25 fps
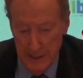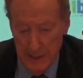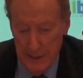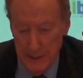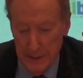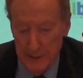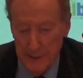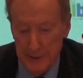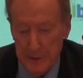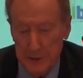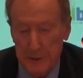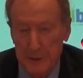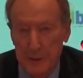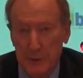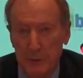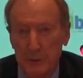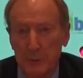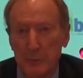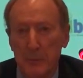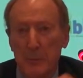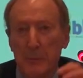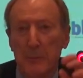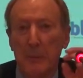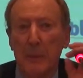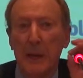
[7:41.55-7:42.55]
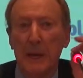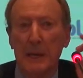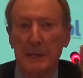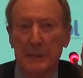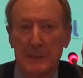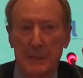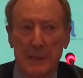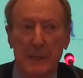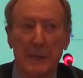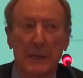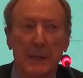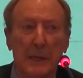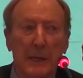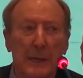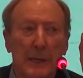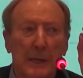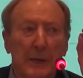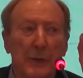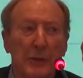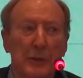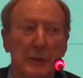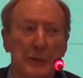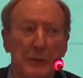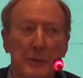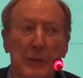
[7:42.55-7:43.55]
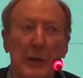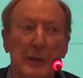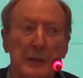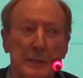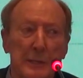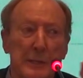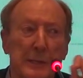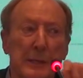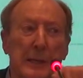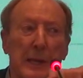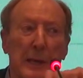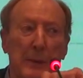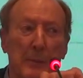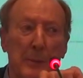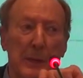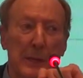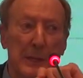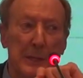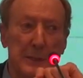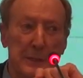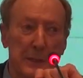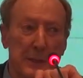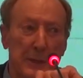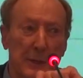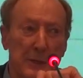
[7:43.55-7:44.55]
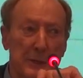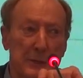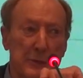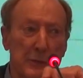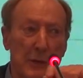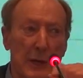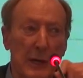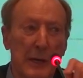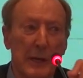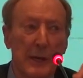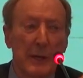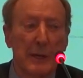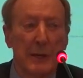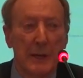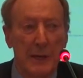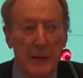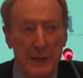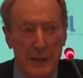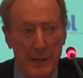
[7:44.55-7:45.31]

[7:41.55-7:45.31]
The two major construction companies in Australia